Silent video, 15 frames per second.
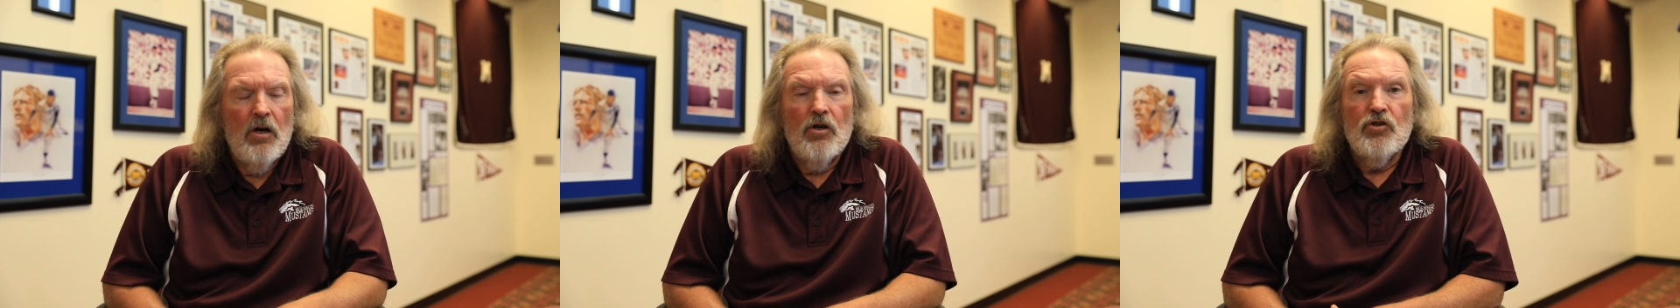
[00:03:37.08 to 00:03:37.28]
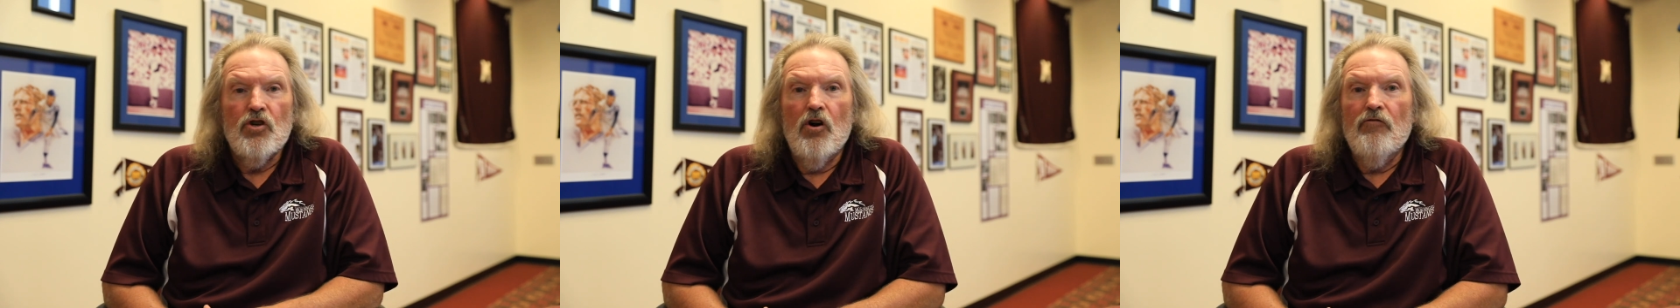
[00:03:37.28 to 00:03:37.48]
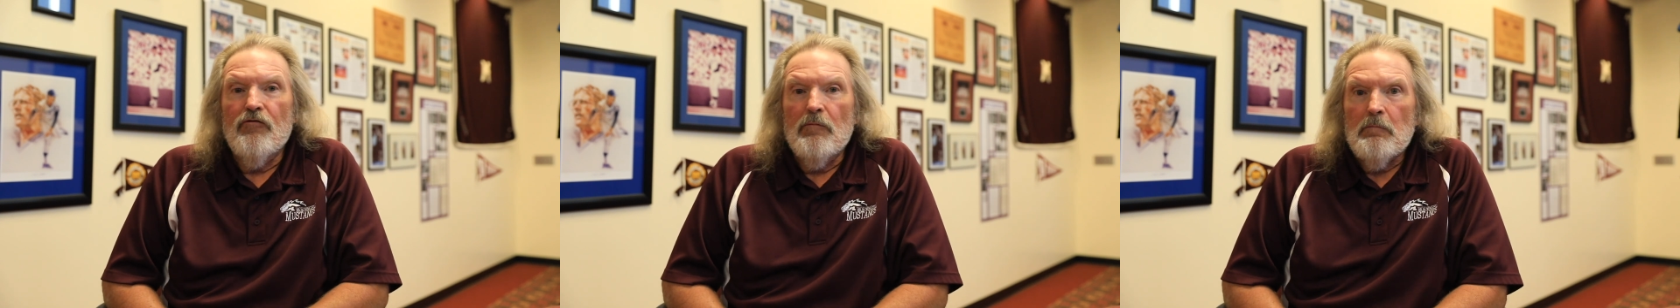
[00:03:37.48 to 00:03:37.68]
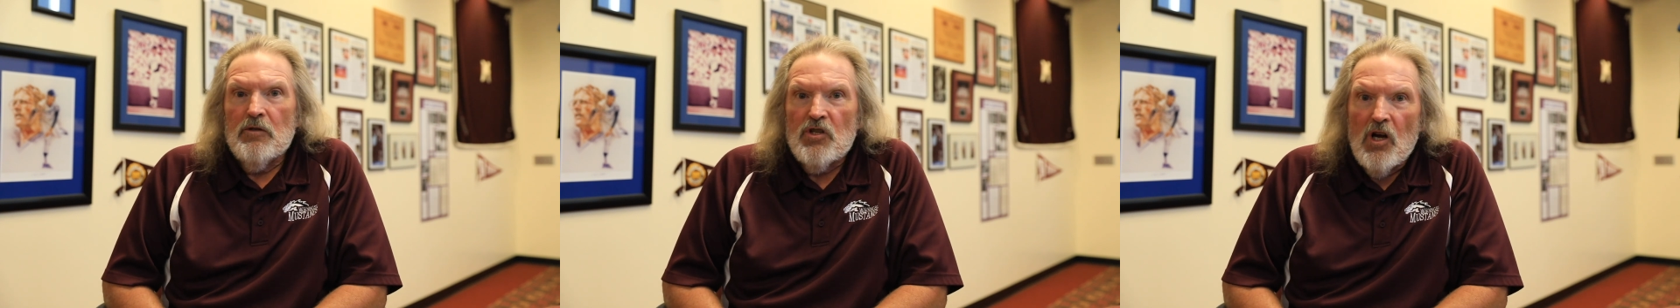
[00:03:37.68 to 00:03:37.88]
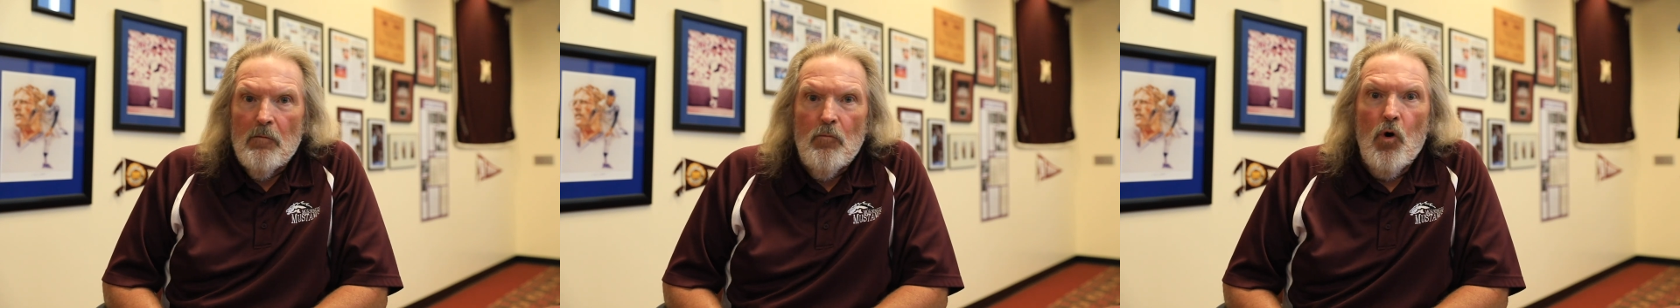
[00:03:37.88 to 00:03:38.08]
So from
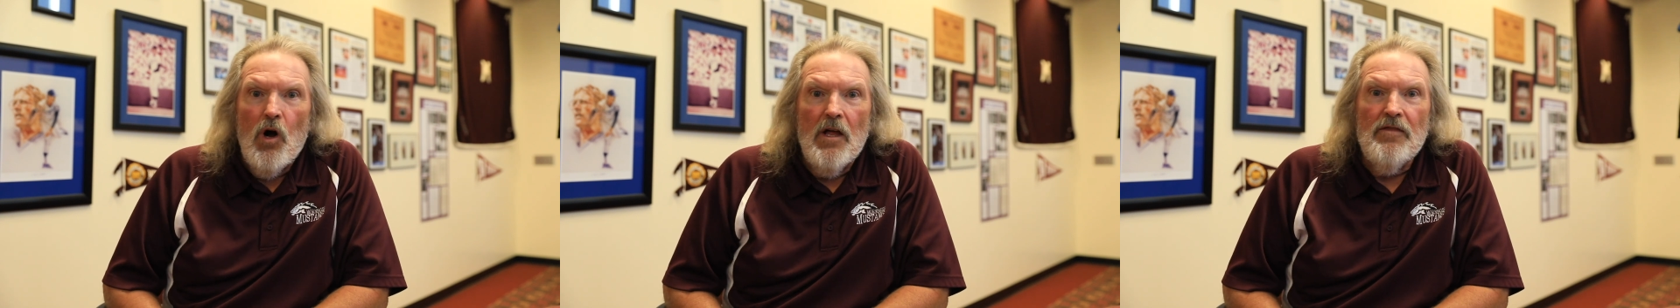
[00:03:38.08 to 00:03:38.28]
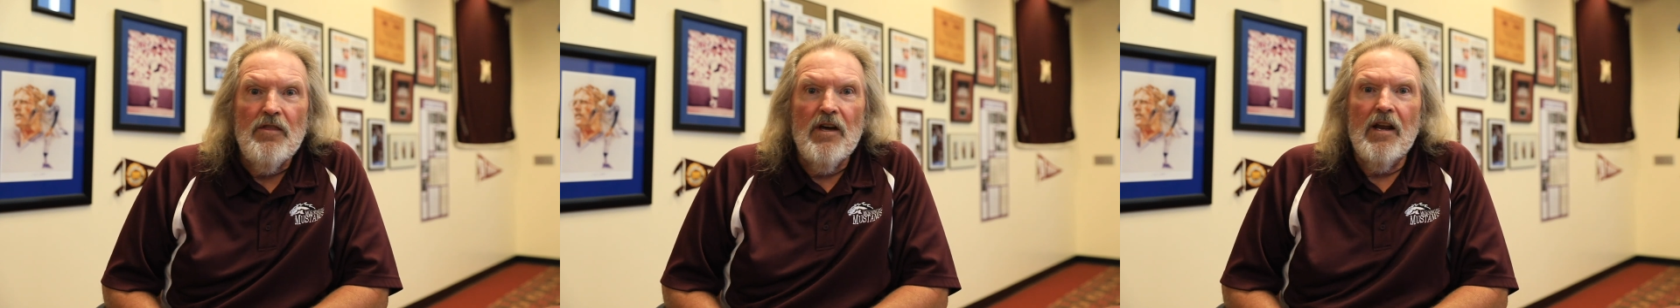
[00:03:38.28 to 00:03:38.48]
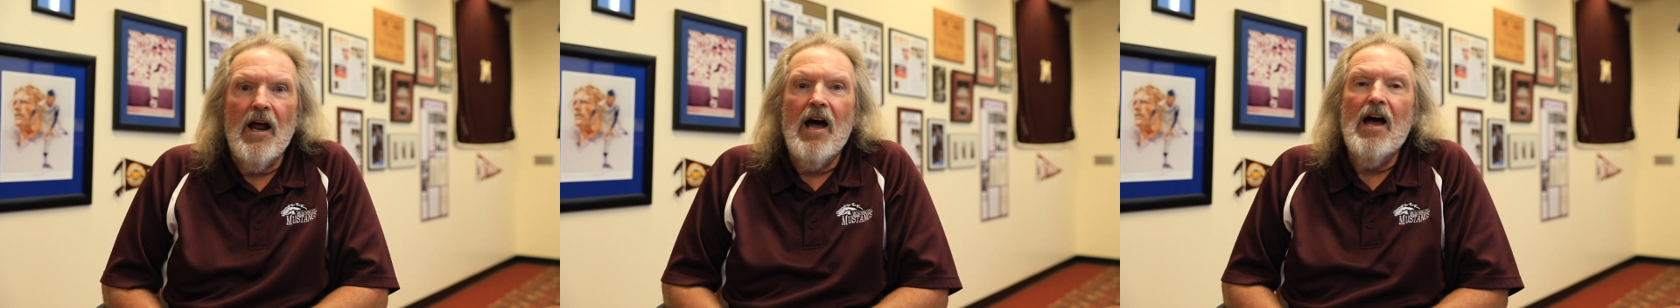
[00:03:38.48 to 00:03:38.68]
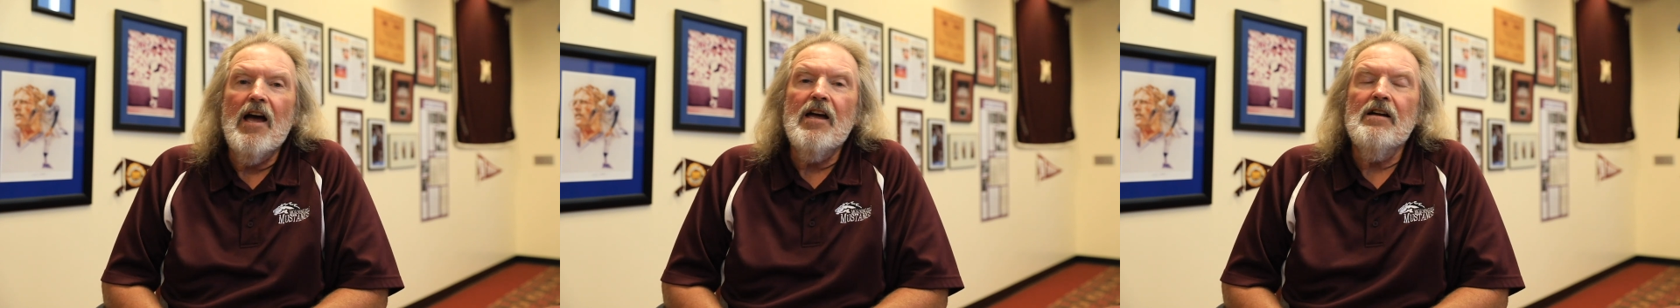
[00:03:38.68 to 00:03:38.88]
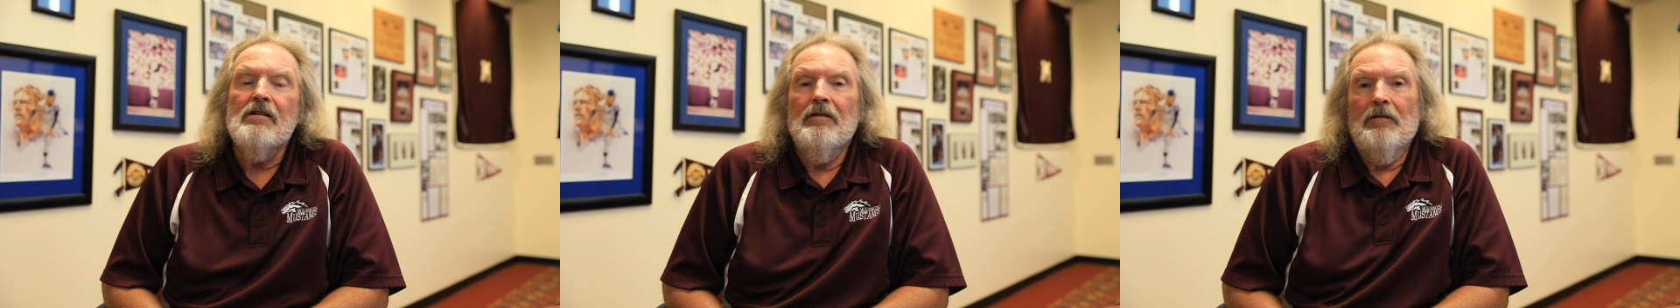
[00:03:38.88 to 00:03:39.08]
someone that
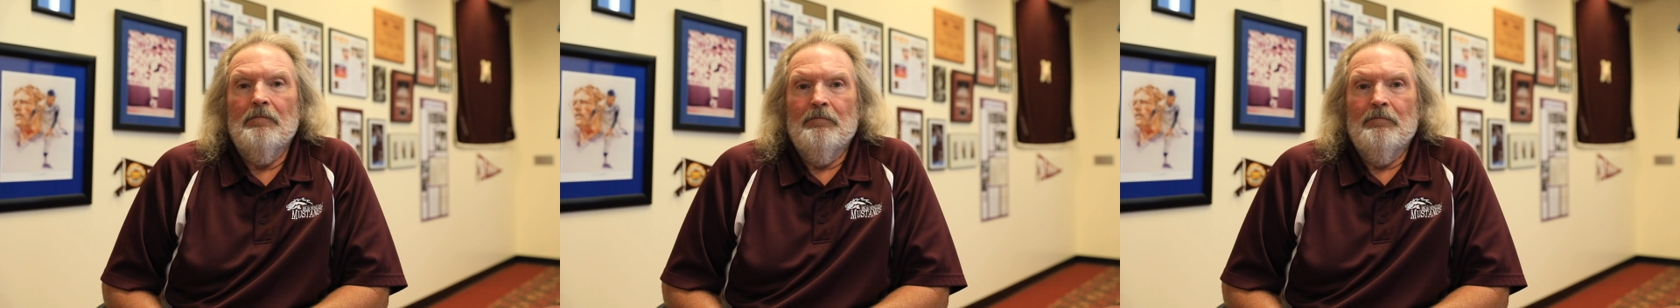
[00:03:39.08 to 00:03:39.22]
I